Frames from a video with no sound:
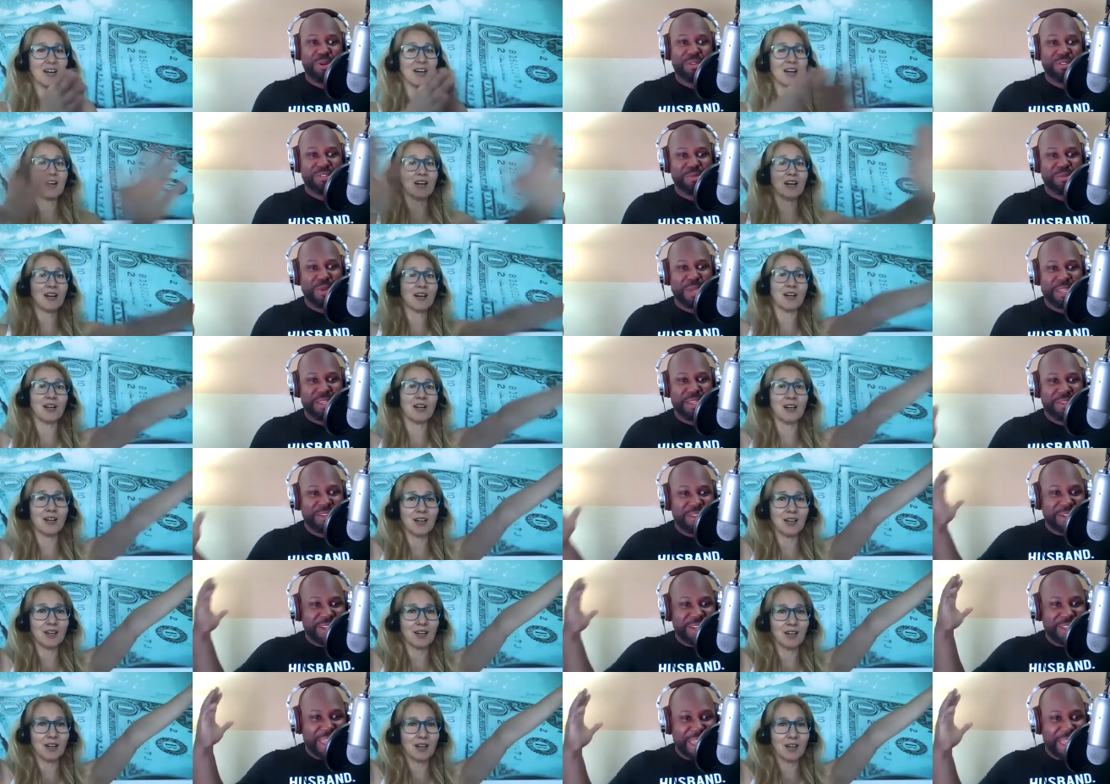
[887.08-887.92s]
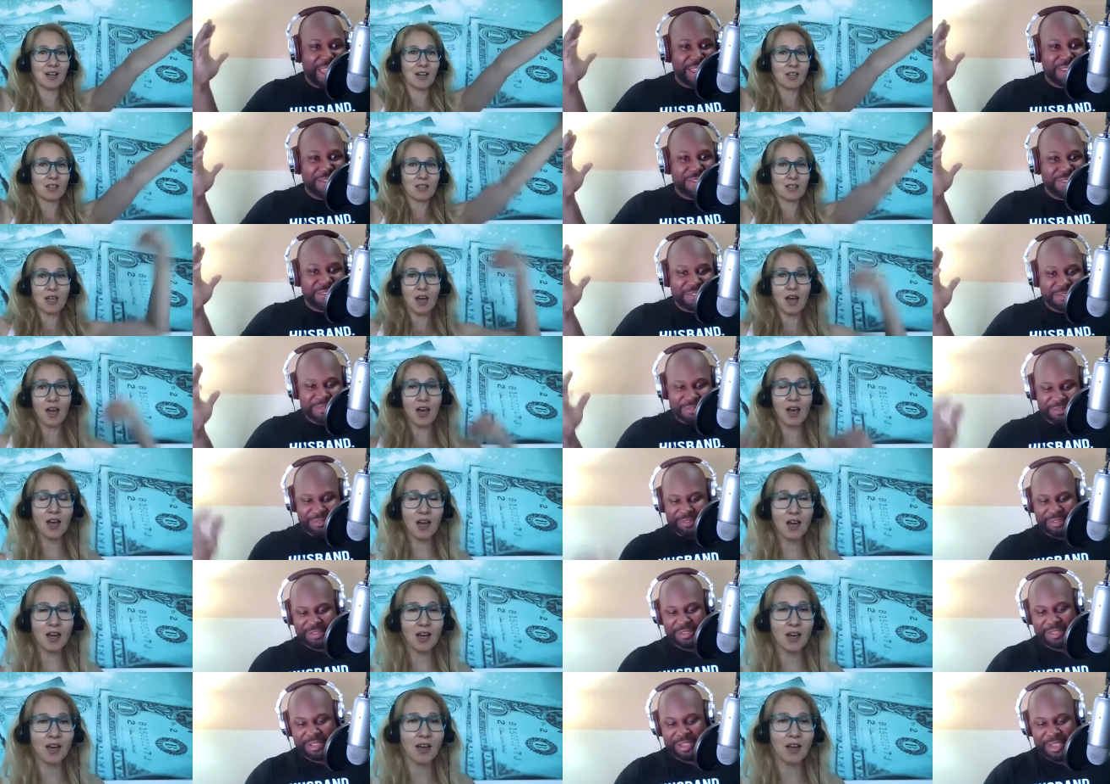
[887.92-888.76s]
Speaker 1: and sweet. Look at that.
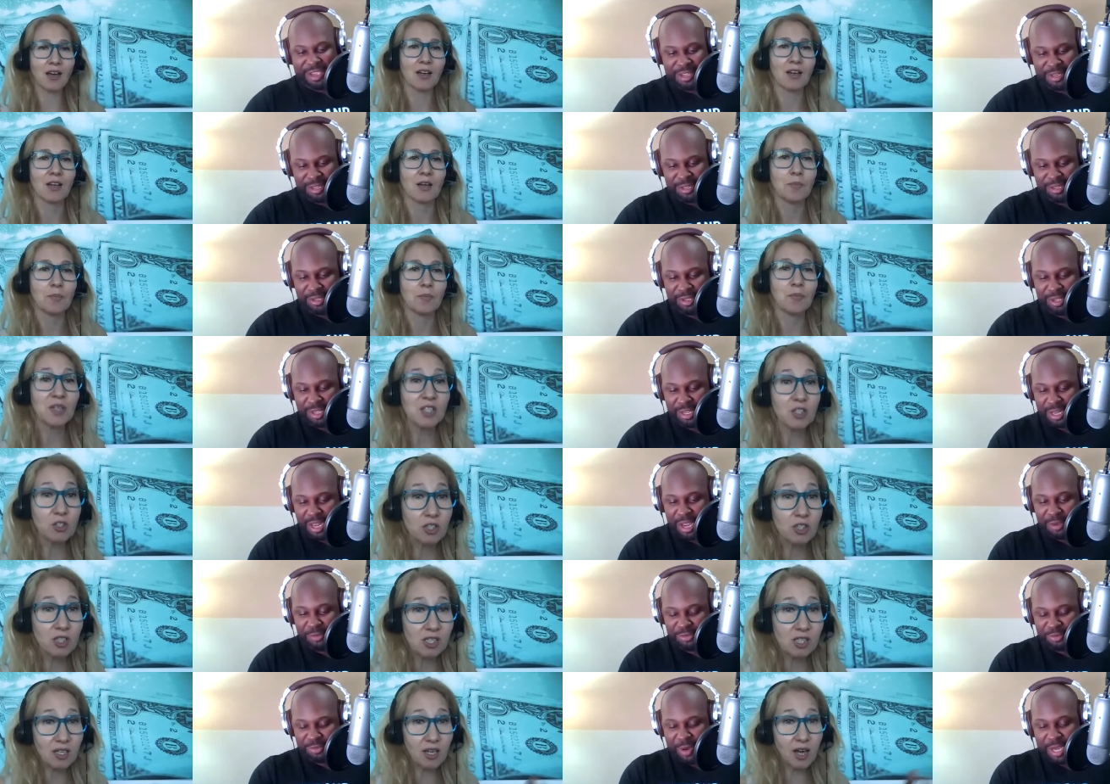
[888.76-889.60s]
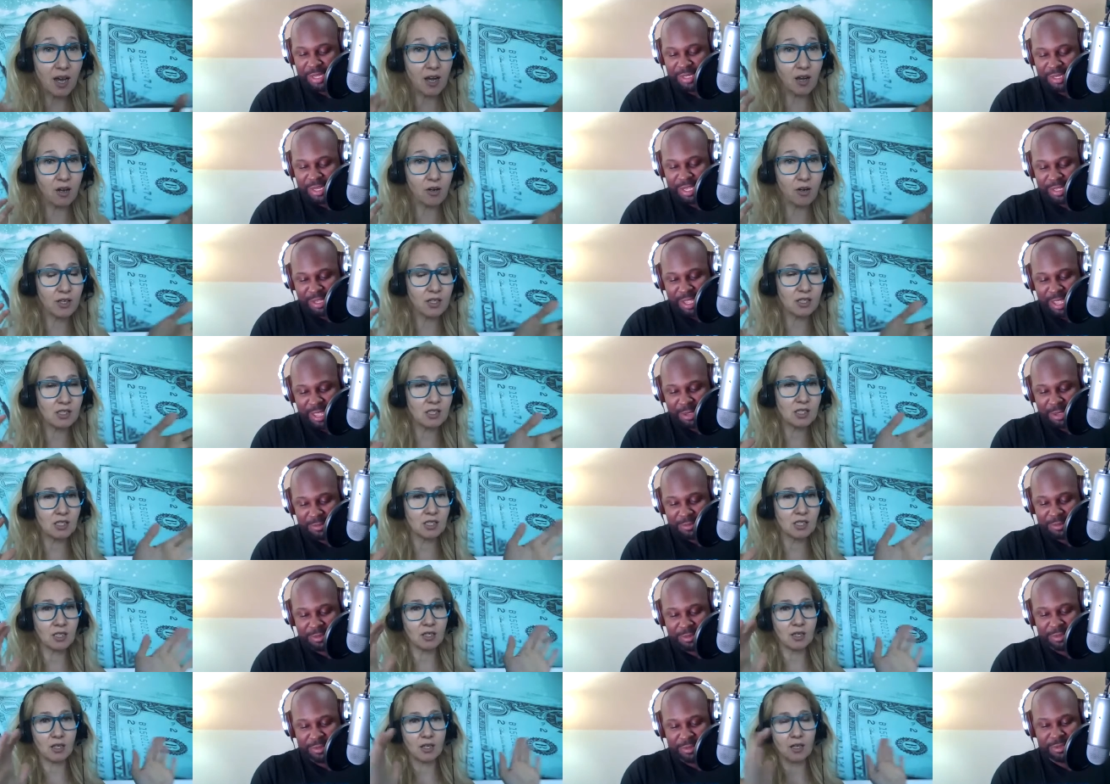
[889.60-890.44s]
Yeah. Hey, look, and I was writing that it, down.
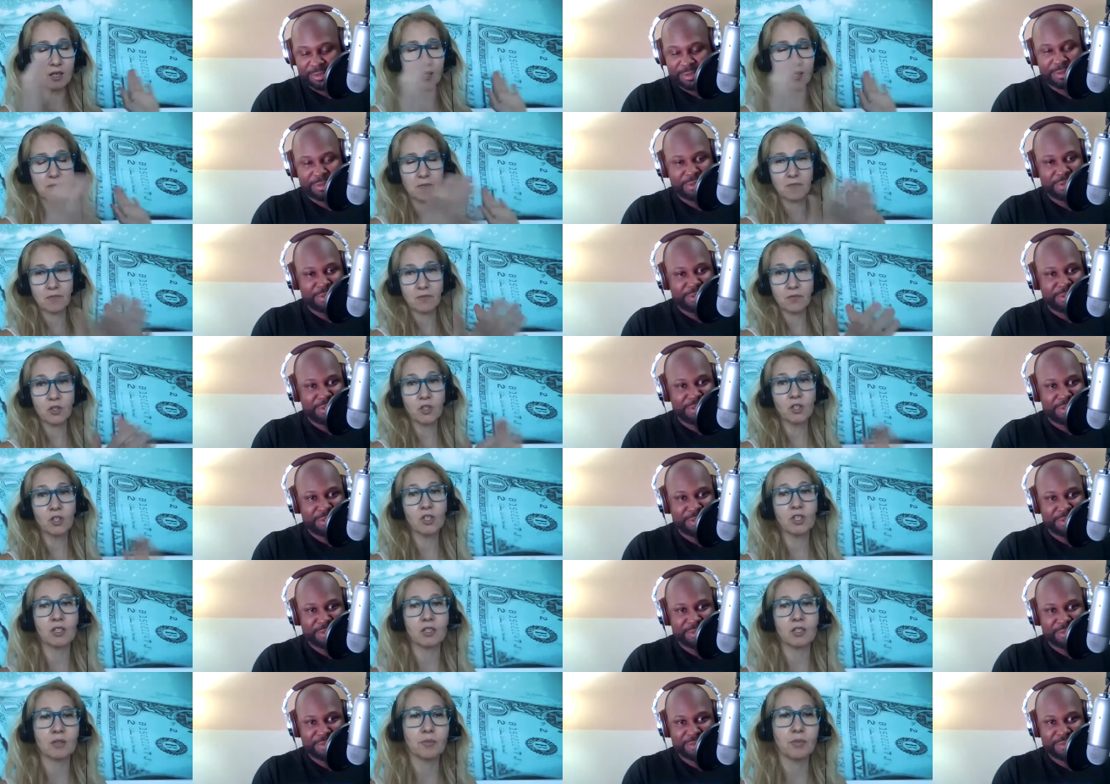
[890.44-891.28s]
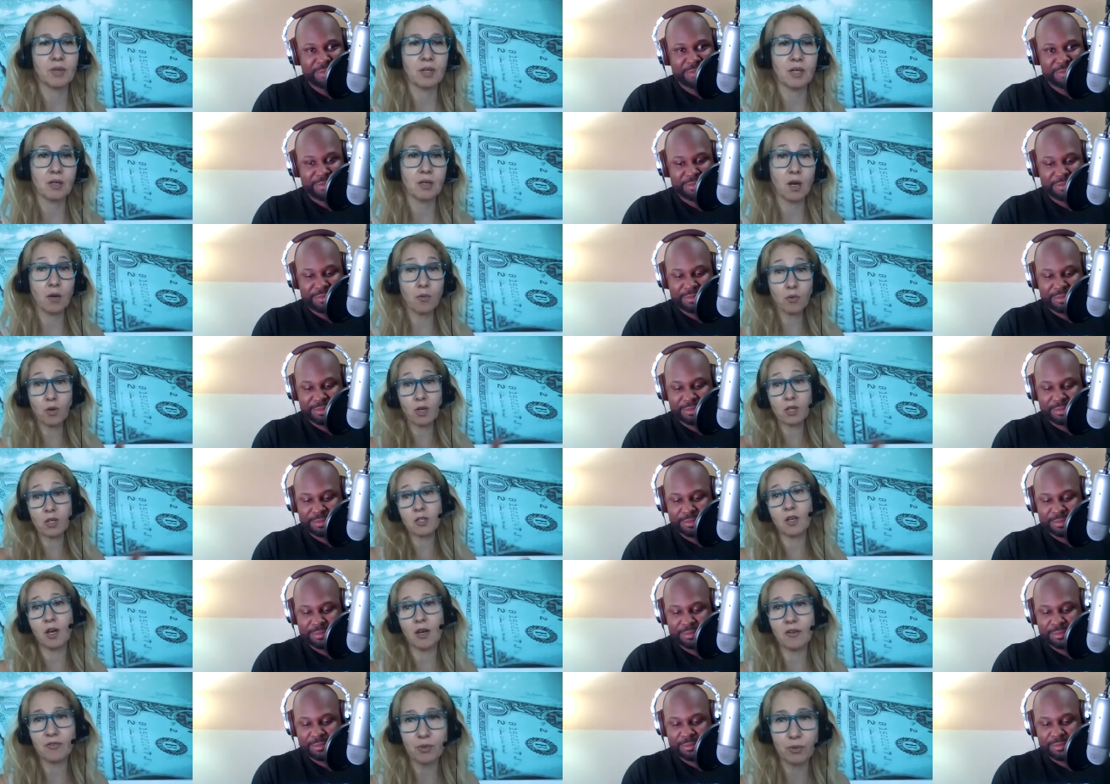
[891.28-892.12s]
Good, but uh, well, you
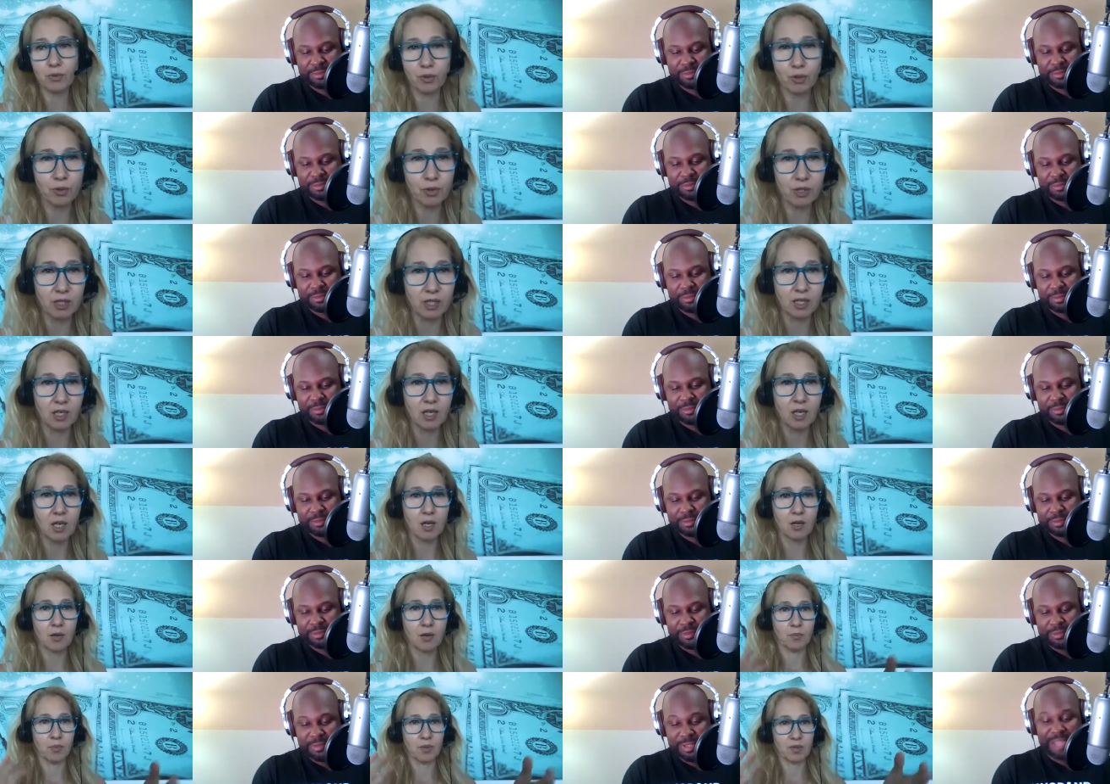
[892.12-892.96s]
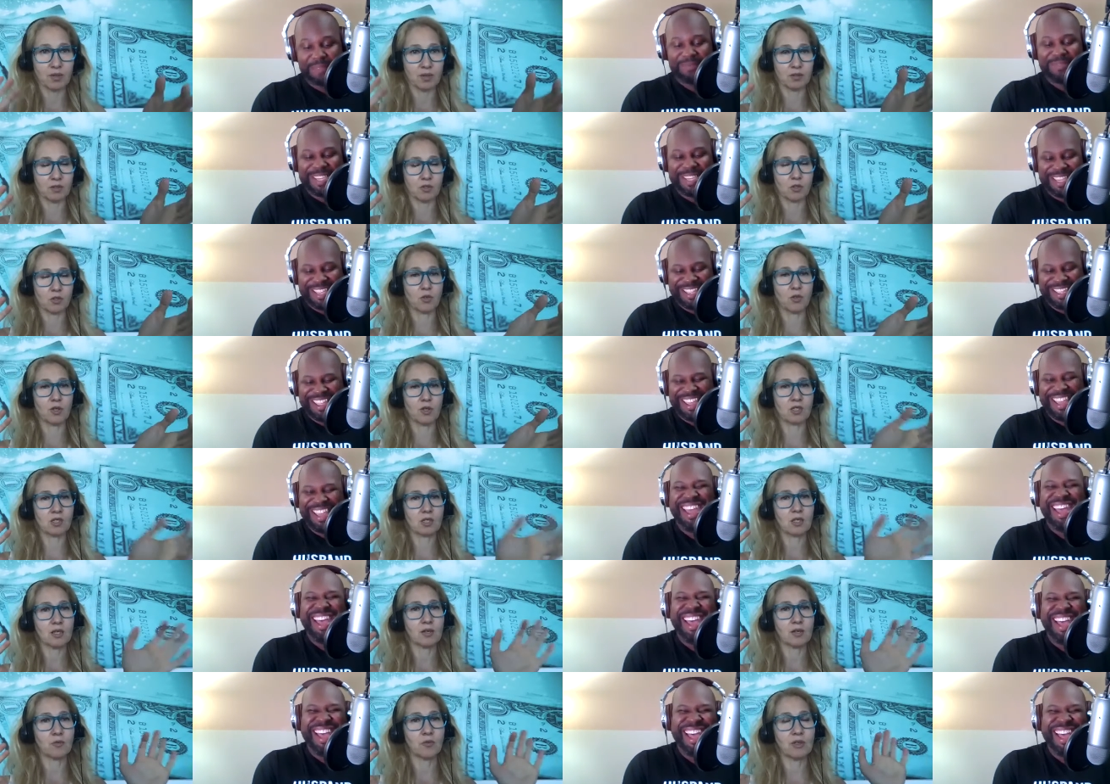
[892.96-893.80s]
have the recording. But yeah. so it's
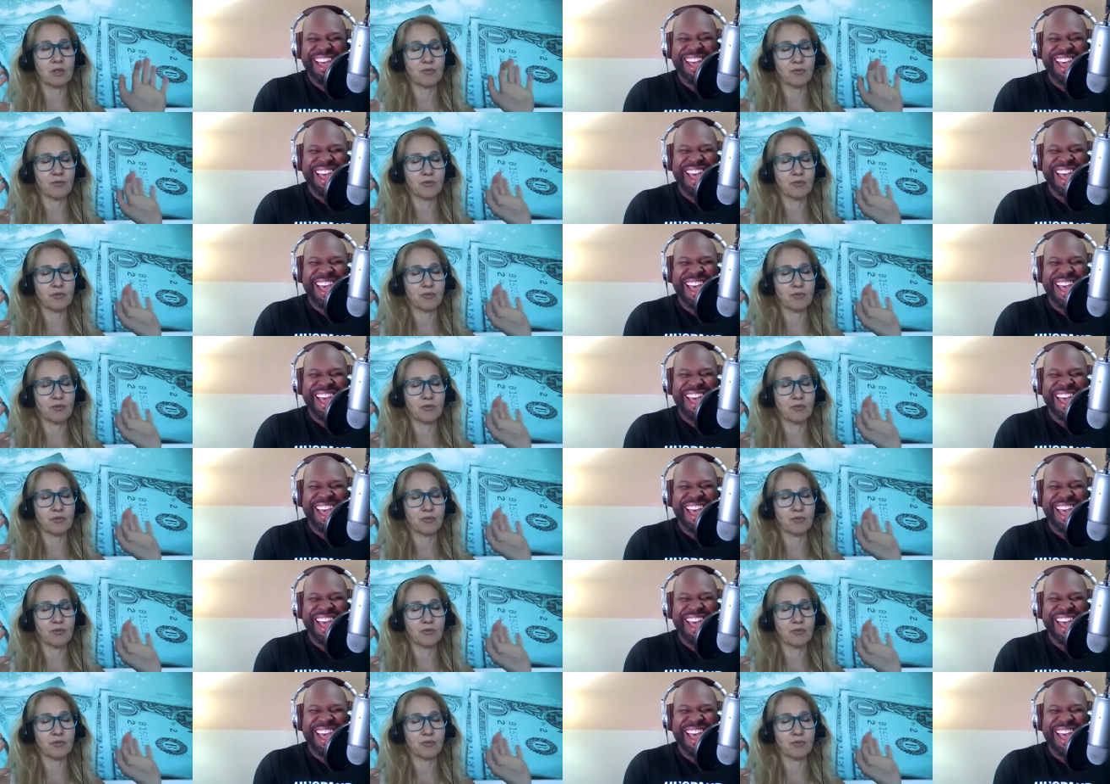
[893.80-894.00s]
like we've